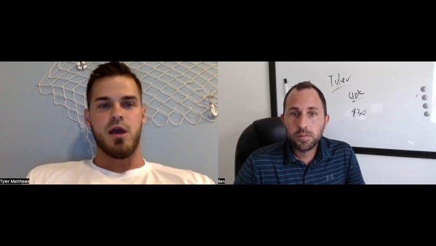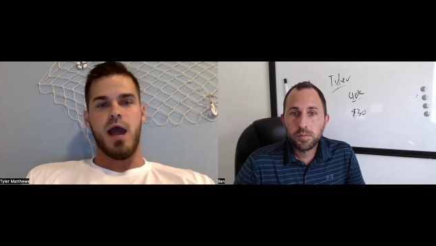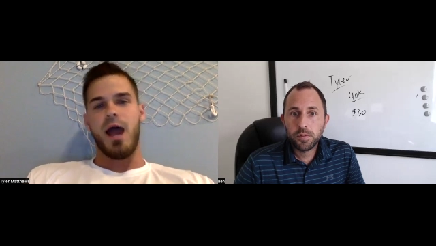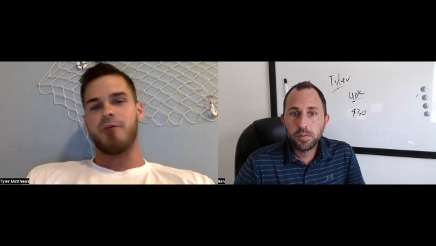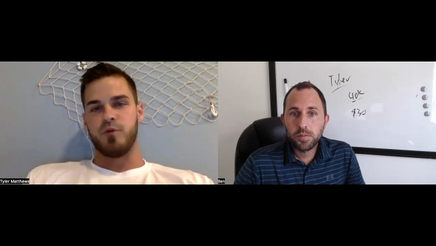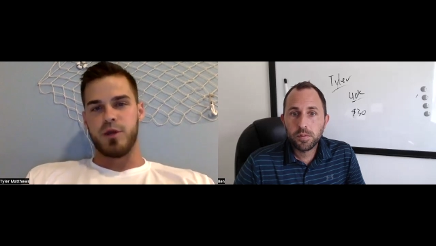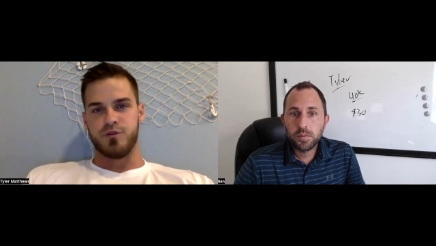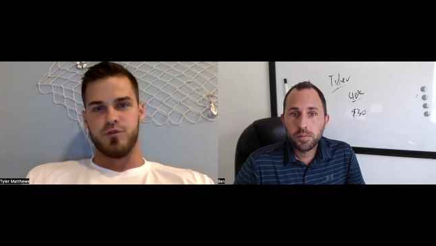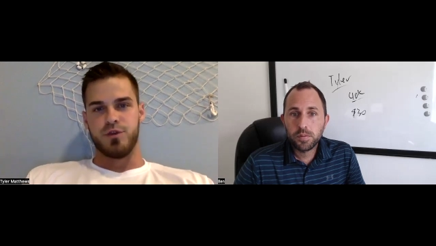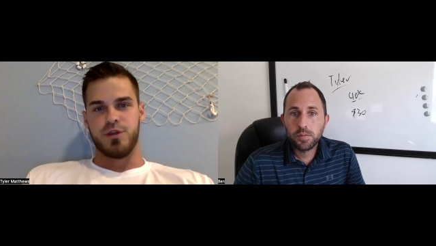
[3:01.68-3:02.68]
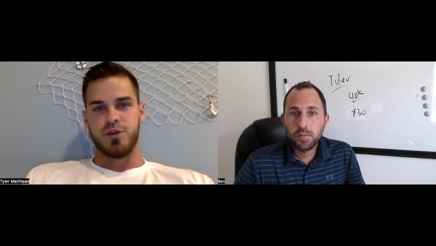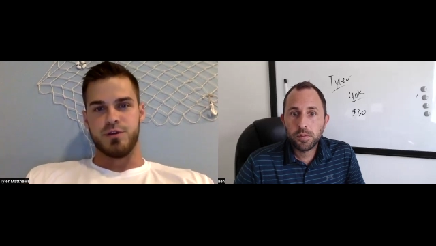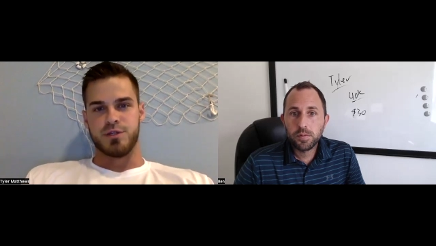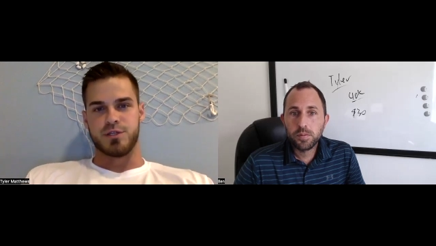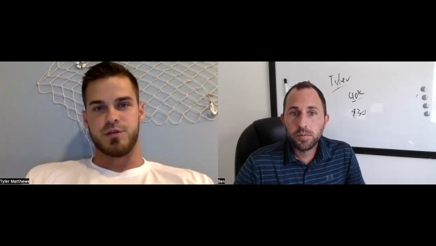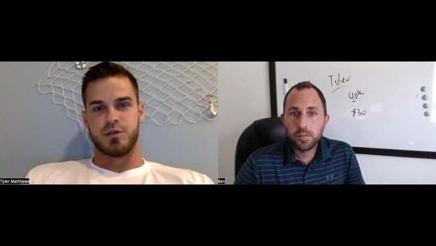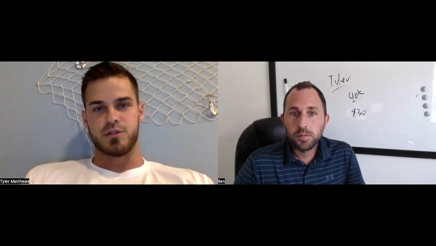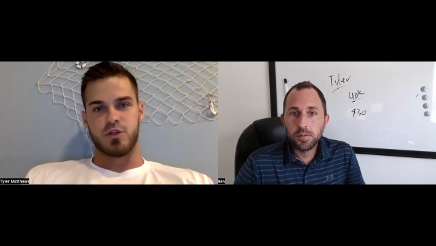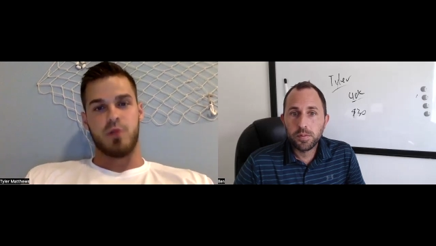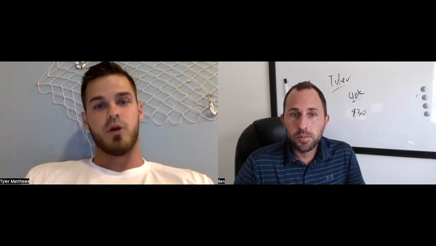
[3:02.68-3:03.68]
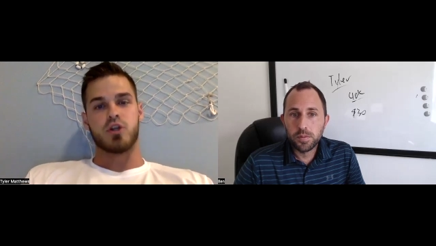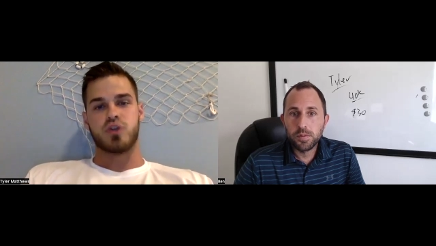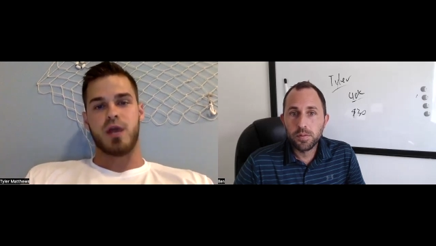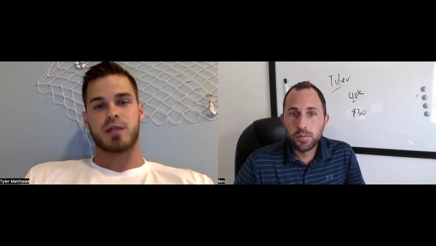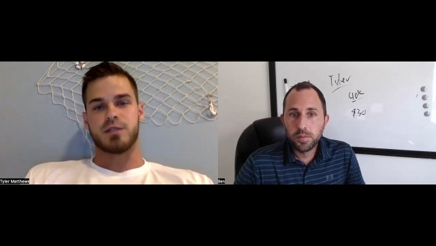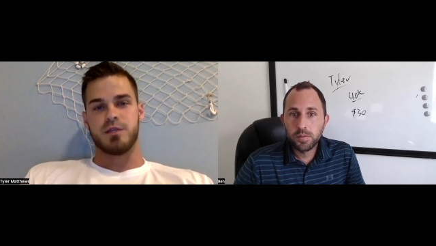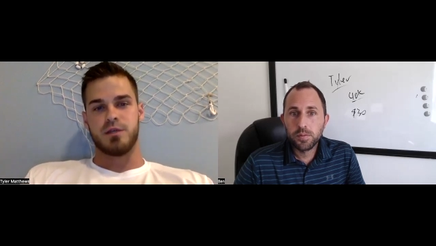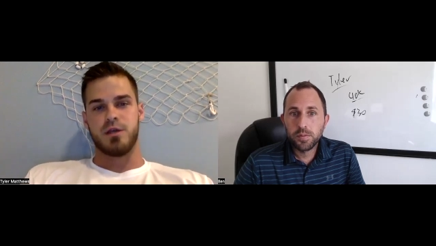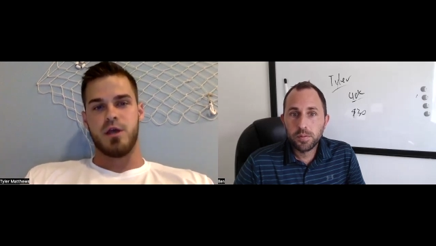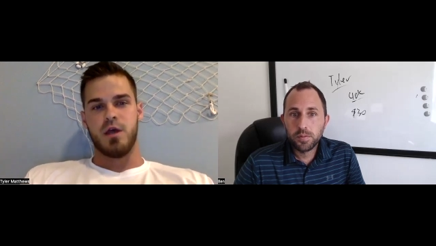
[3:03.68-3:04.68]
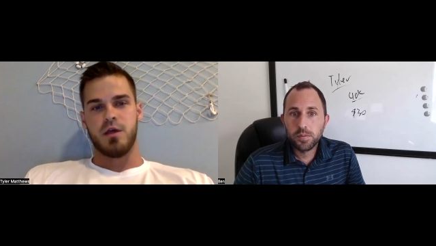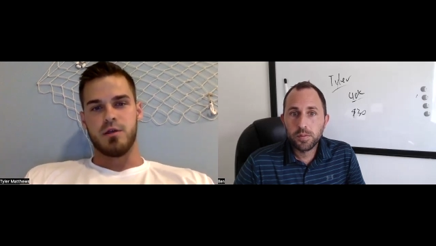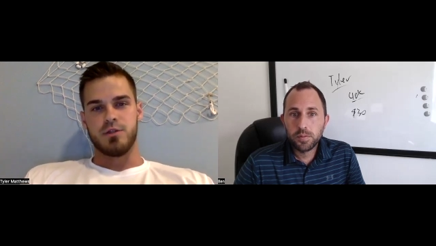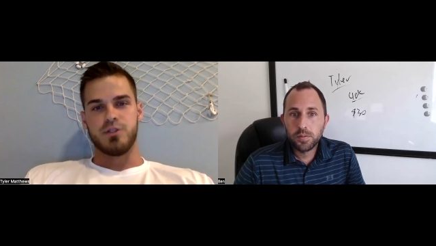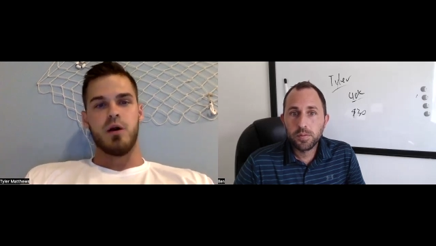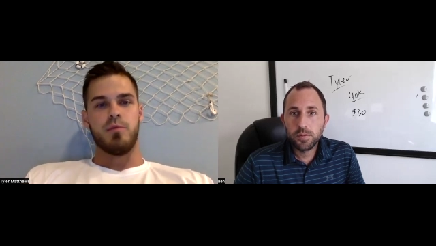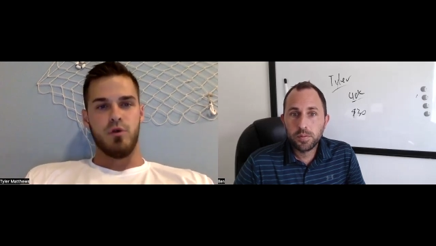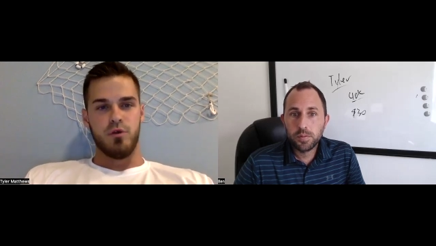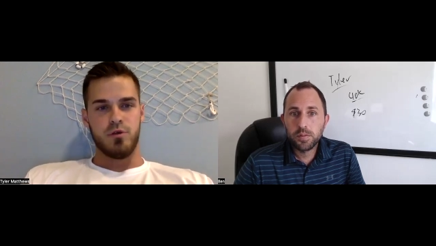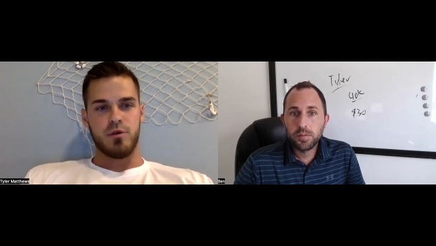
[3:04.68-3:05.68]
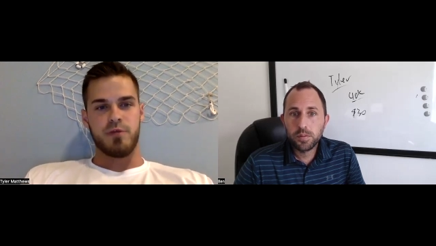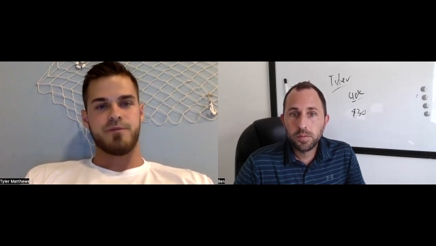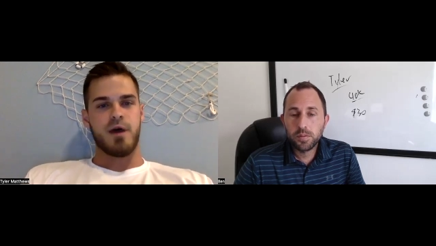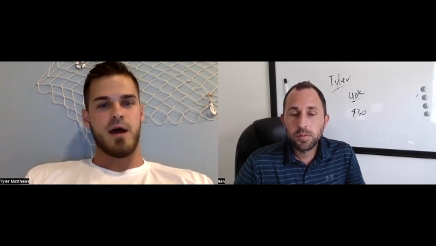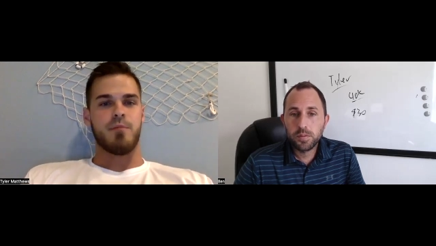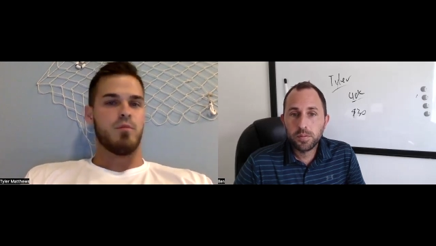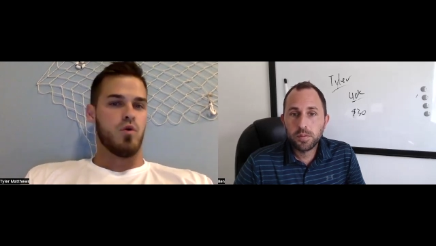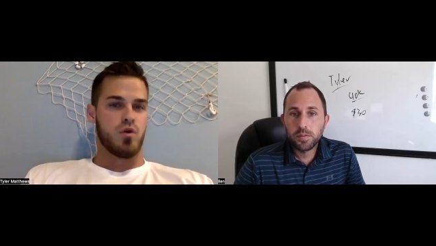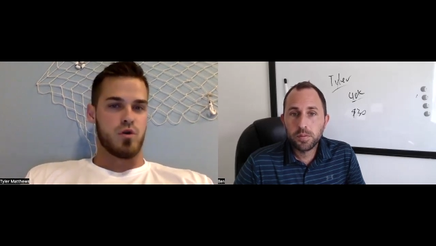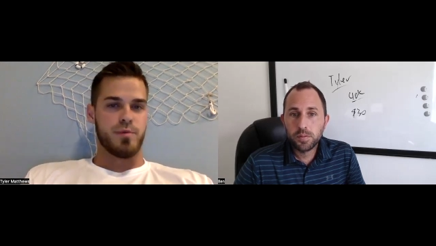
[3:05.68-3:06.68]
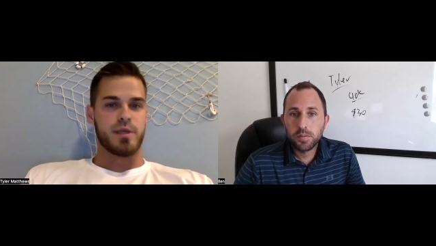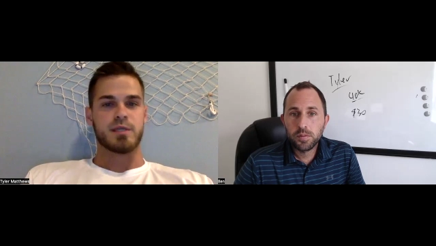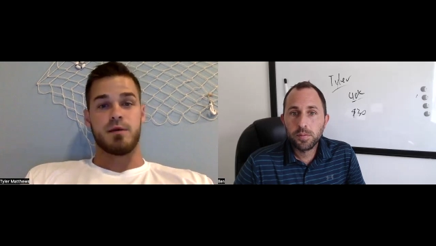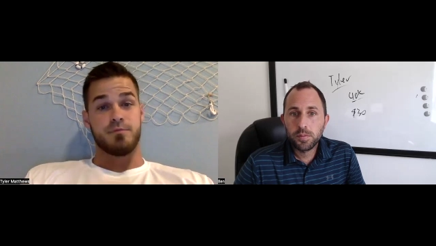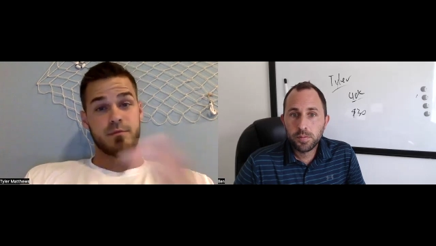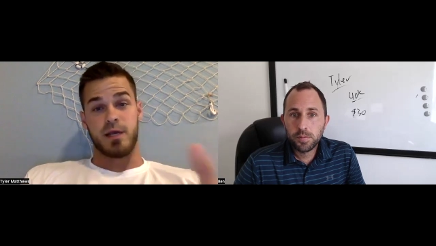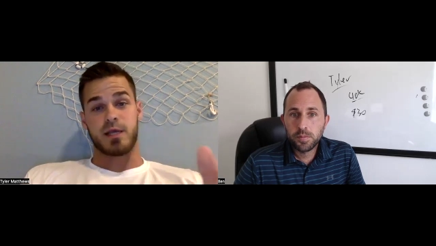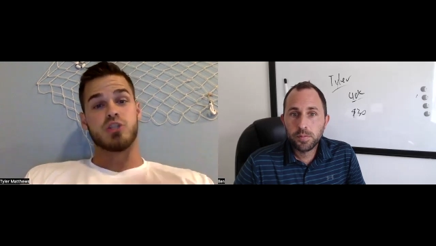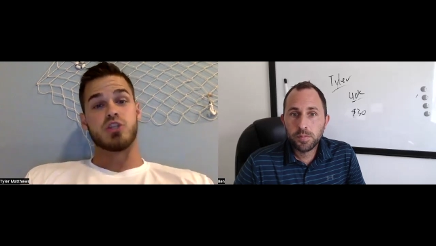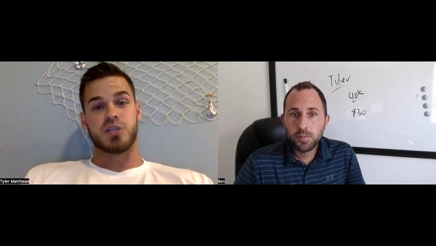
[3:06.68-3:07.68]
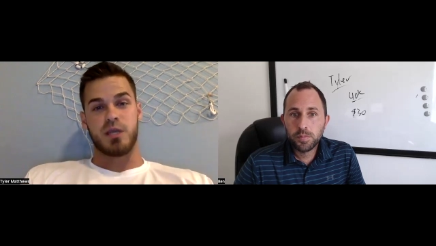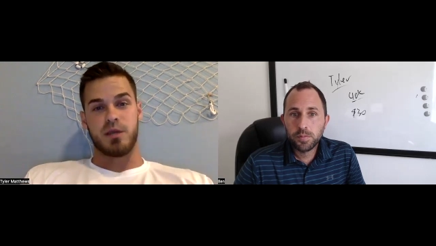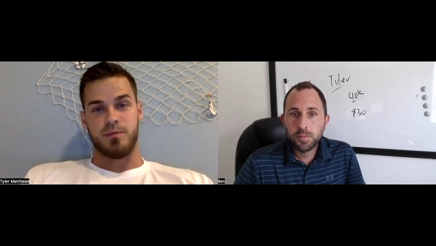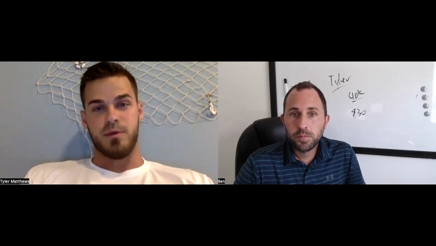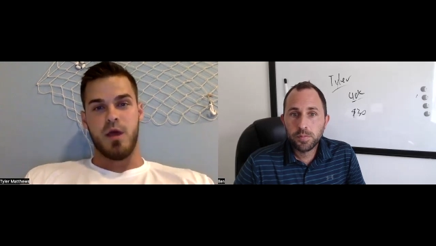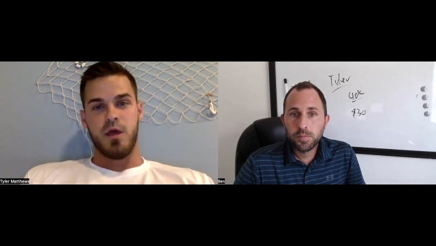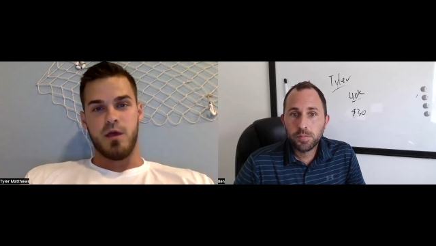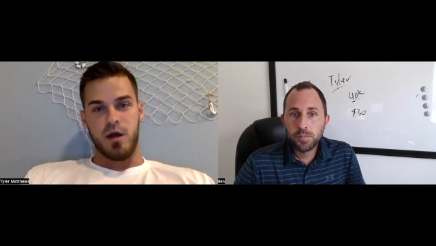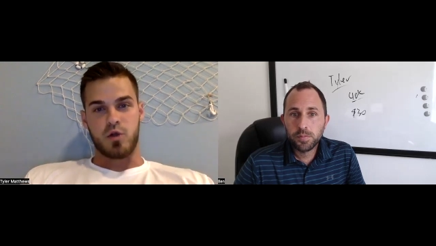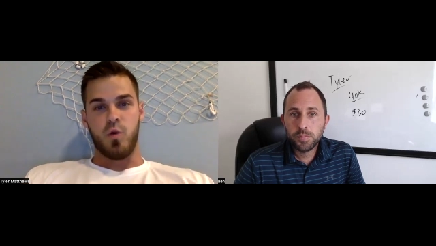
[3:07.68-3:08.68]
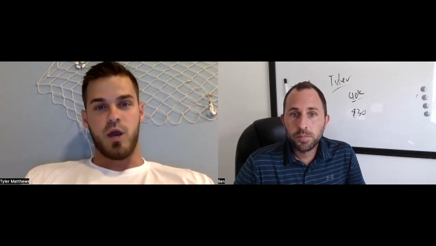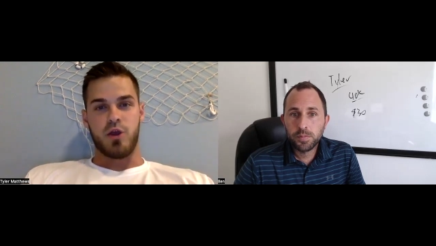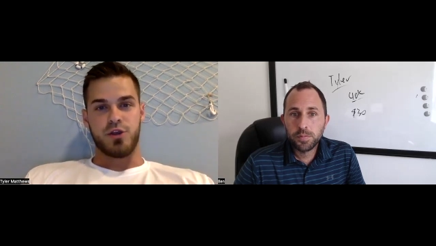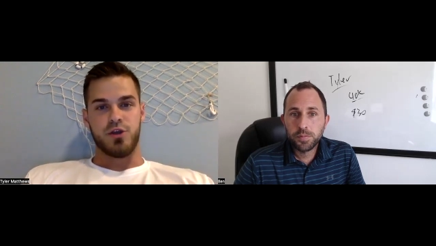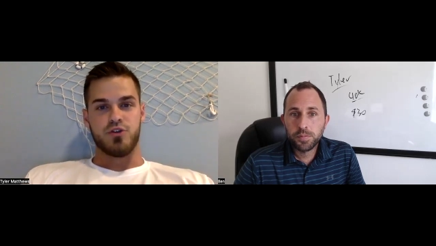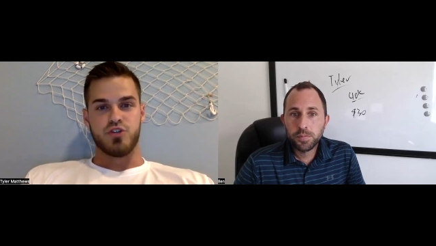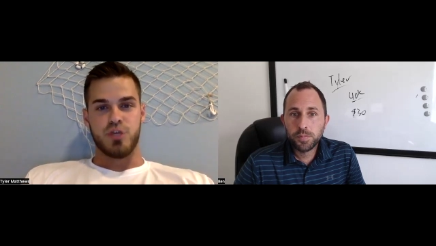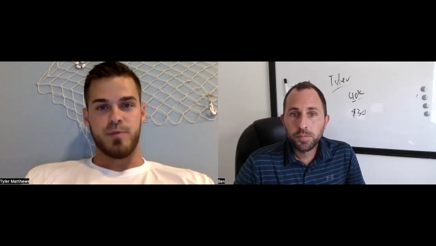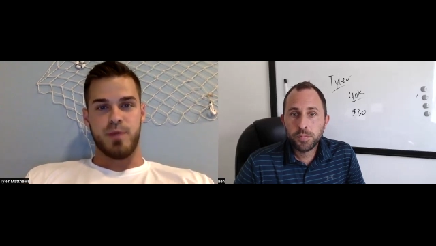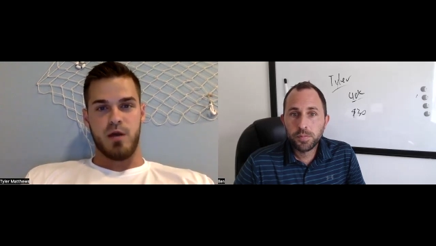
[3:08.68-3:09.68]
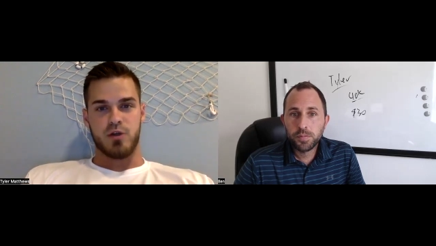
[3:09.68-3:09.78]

Speaker 1: Halfway through the year this year, so I'm on track to double, if not more, because I'm like I just said, I'm acquiring another gym now.